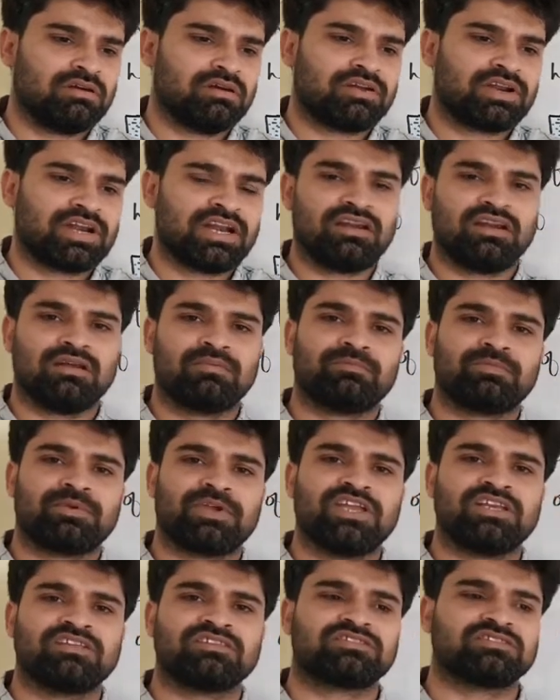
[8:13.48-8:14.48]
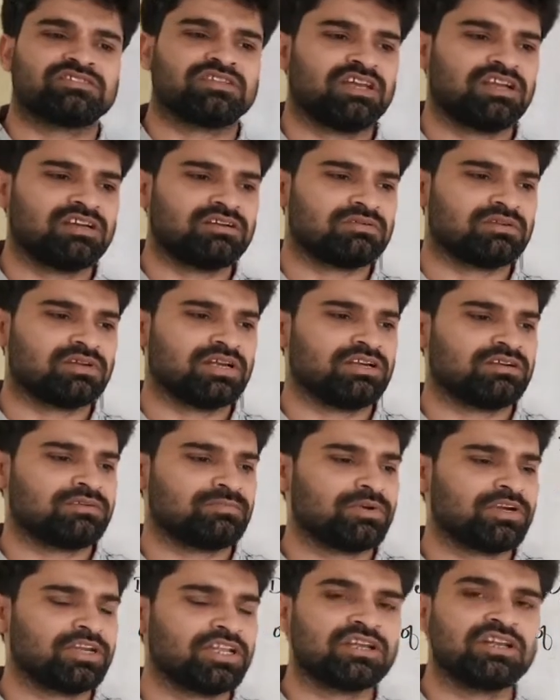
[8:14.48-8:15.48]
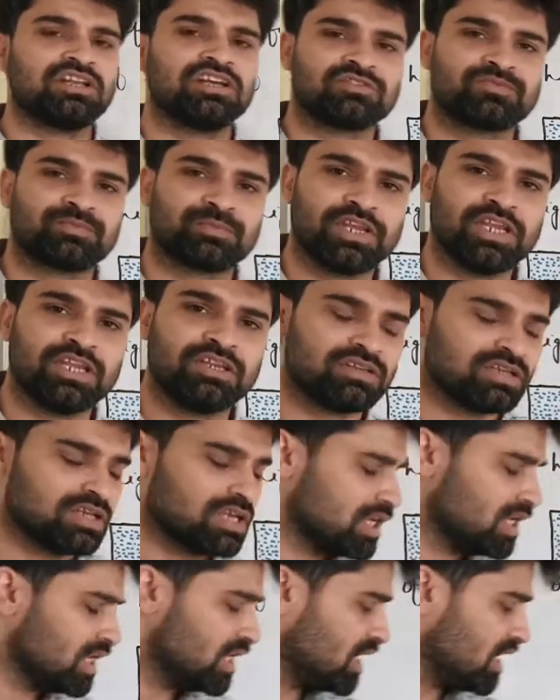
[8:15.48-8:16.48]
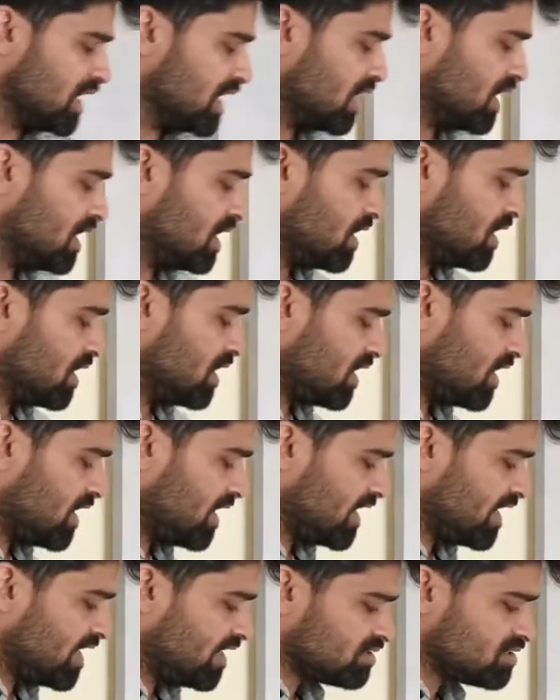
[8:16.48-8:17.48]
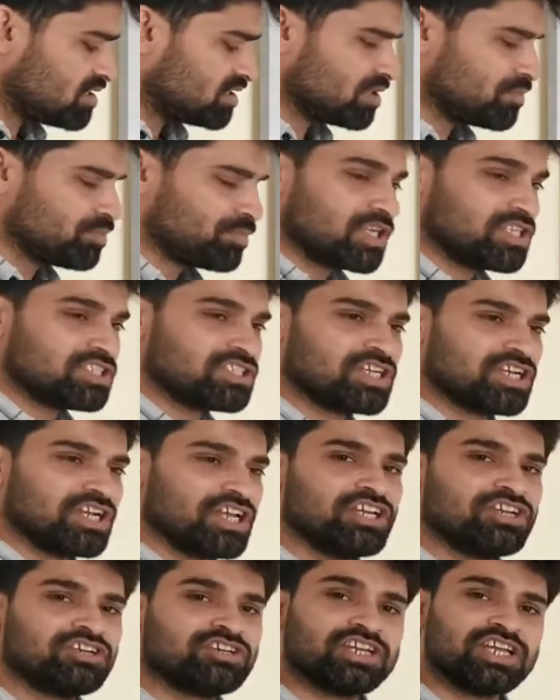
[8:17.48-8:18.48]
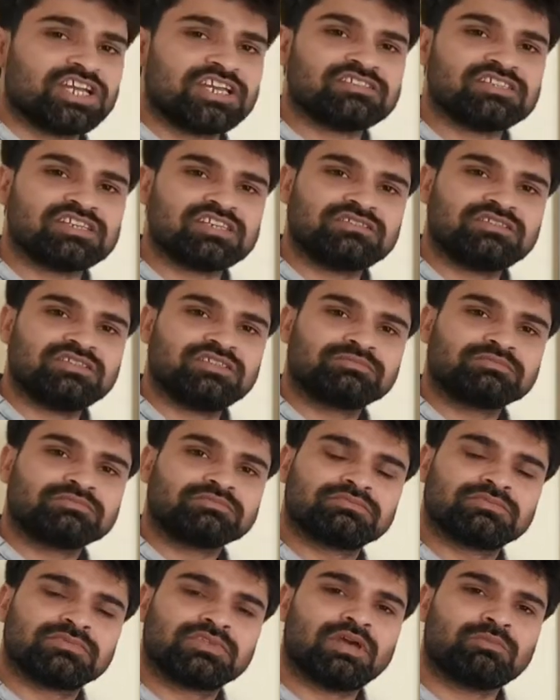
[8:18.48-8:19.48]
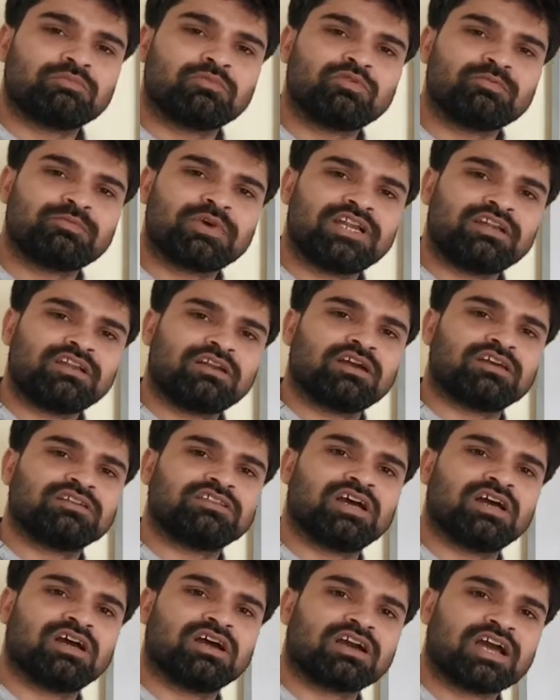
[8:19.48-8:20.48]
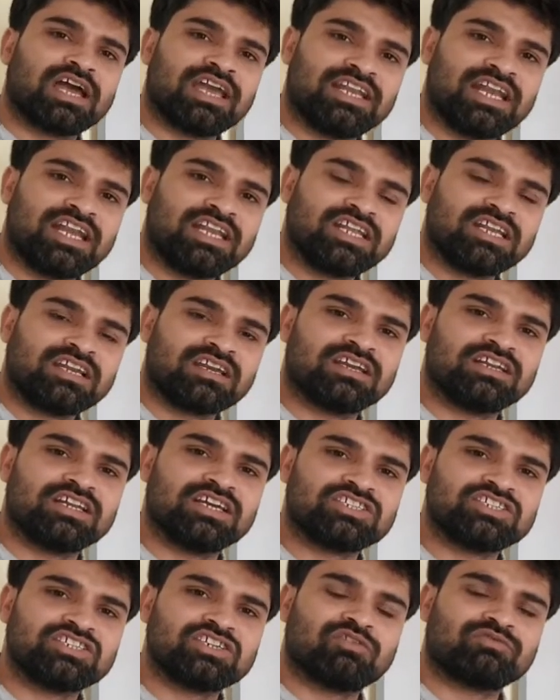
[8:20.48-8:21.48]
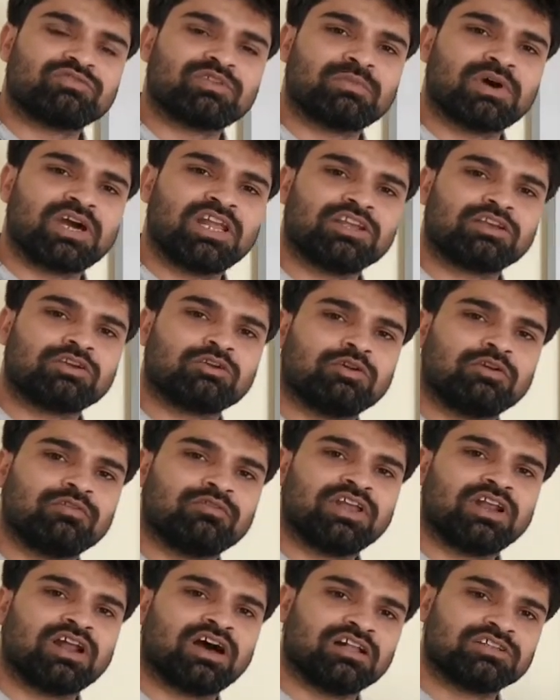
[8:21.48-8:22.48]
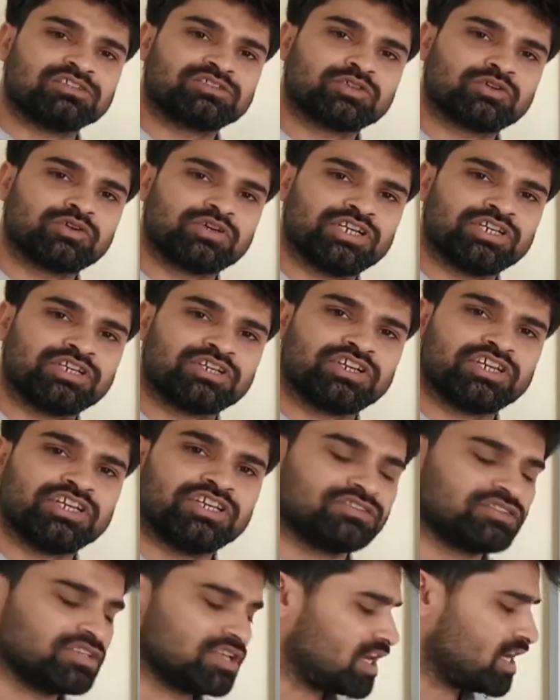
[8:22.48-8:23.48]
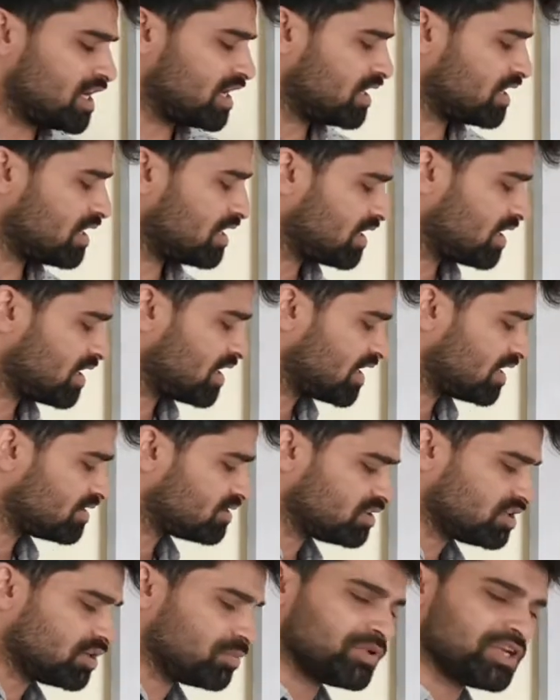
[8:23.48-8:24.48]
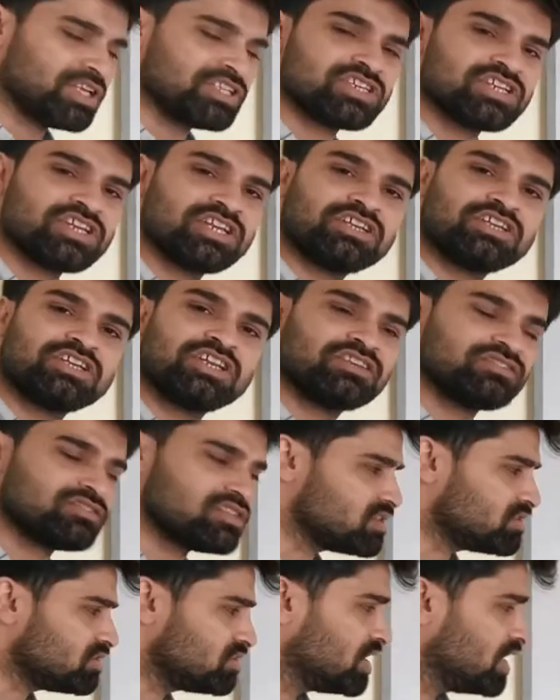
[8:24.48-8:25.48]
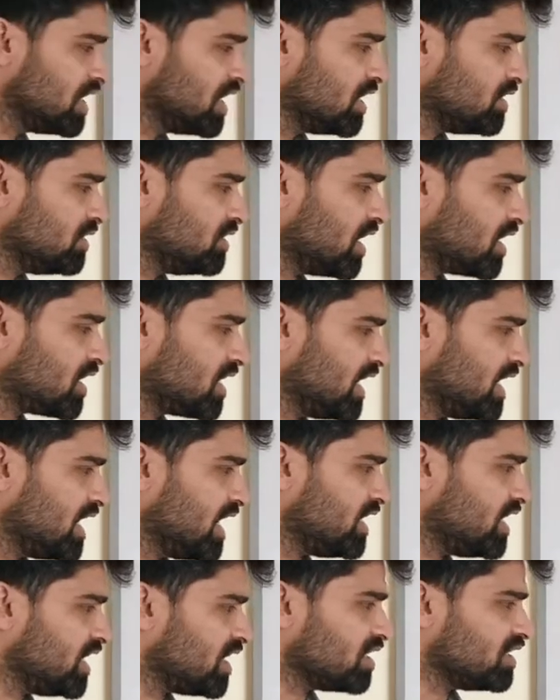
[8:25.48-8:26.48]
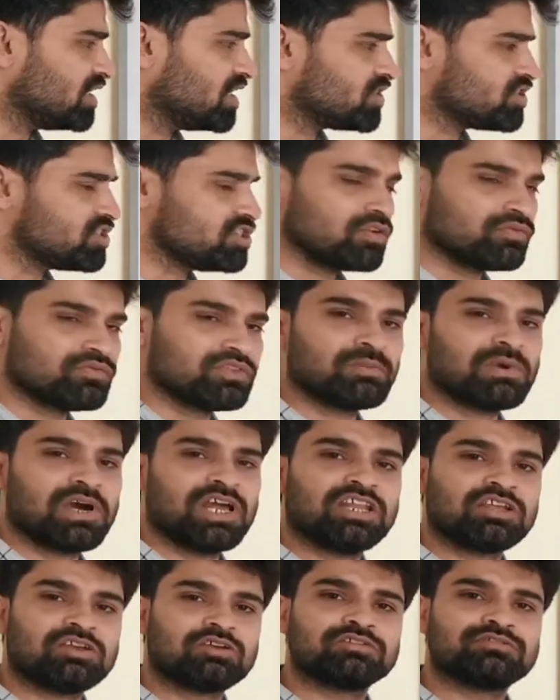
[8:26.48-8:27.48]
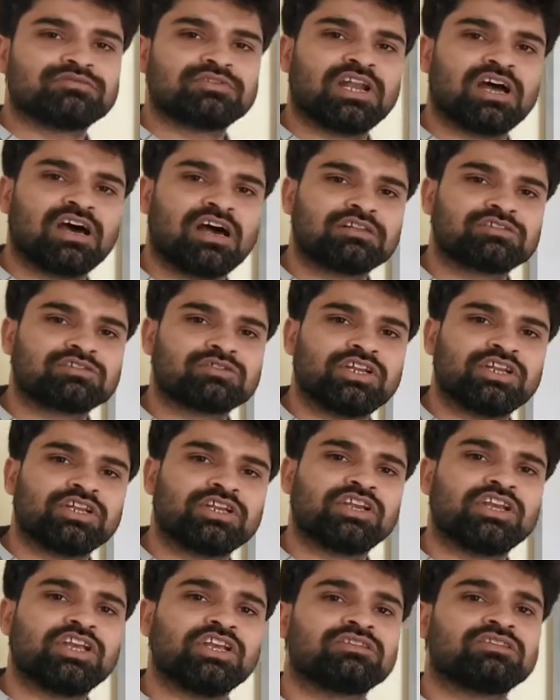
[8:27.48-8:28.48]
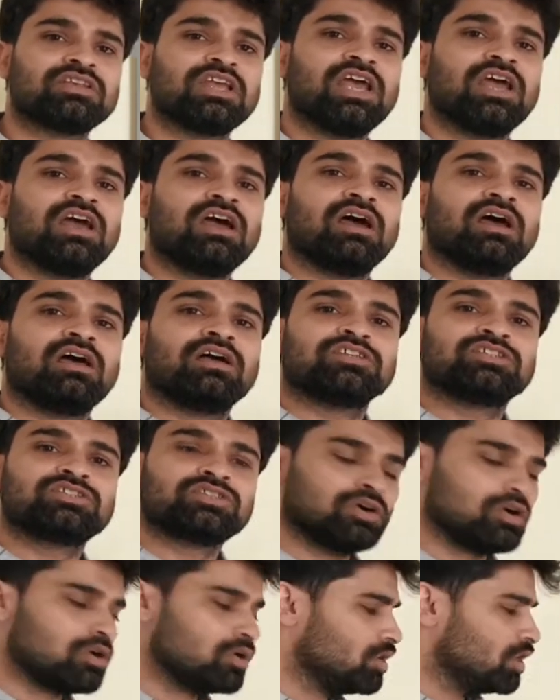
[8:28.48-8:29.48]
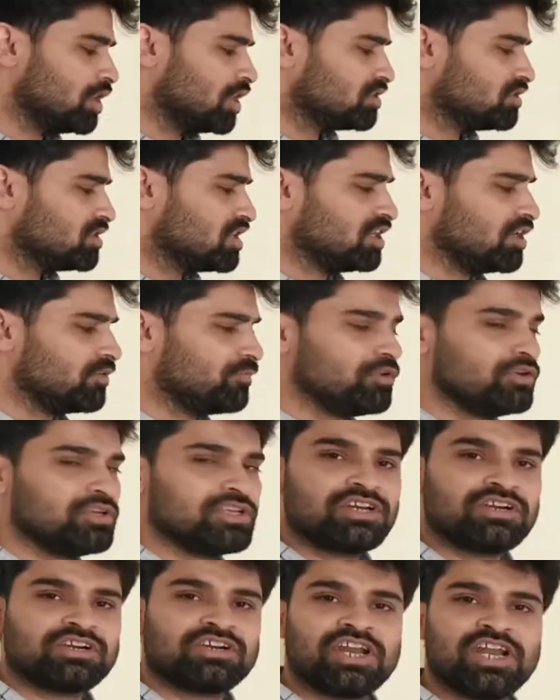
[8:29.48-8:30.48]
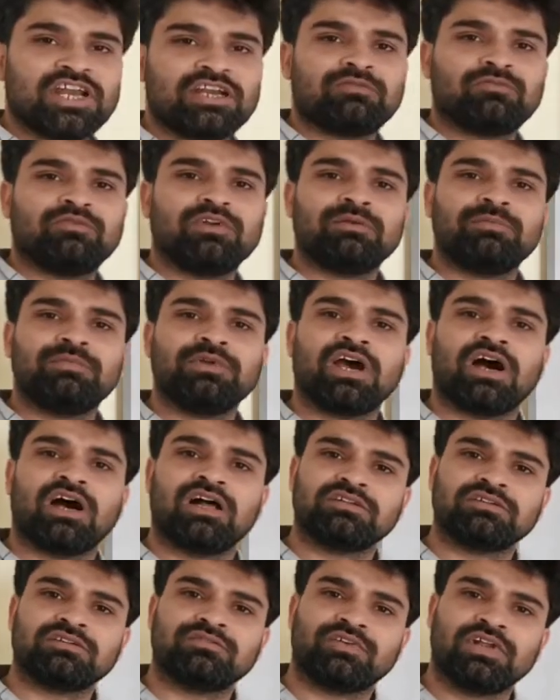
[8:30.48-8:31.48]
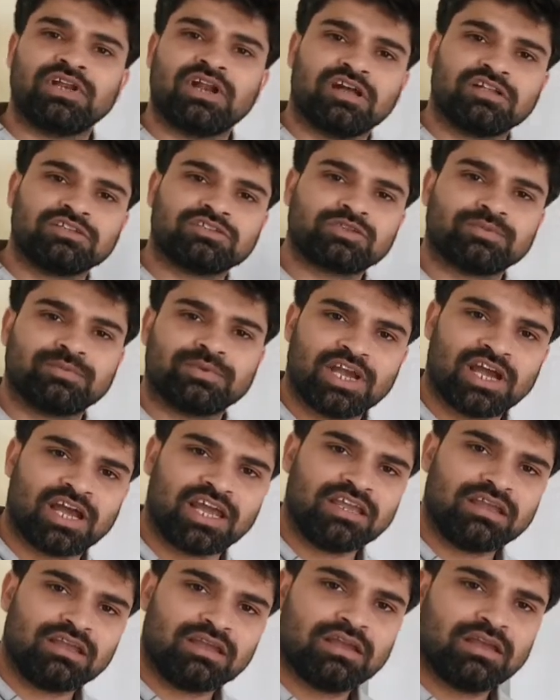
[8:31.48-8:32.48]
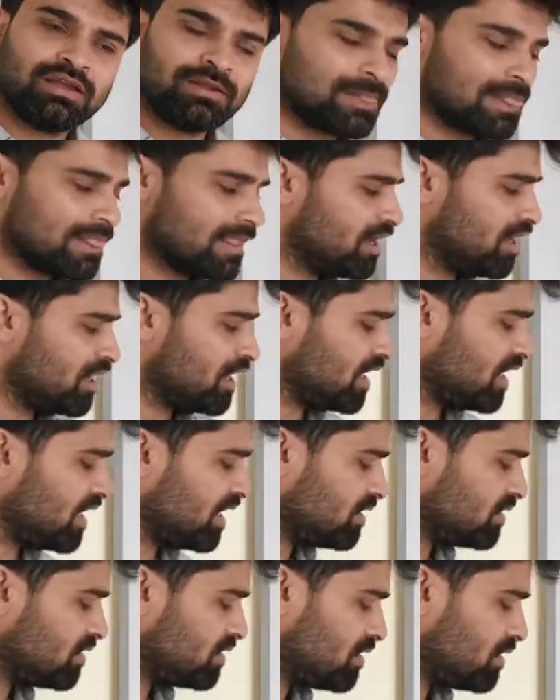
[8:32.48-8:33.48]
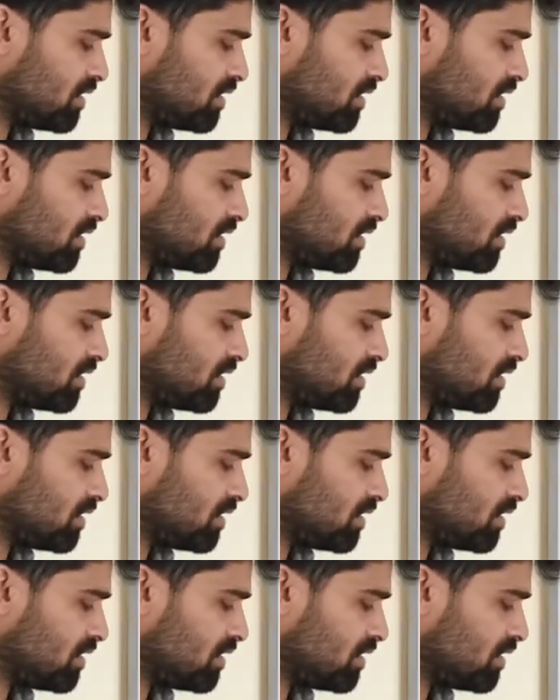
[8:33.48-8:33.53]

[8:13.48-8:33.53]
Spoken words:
random pace at particular speed. As the temperature increases, the kinetic energy of the molecule will also increase. As the temperature increases, the kinetic energy of the molecules will also increase. So the diffusion rate will also be high, and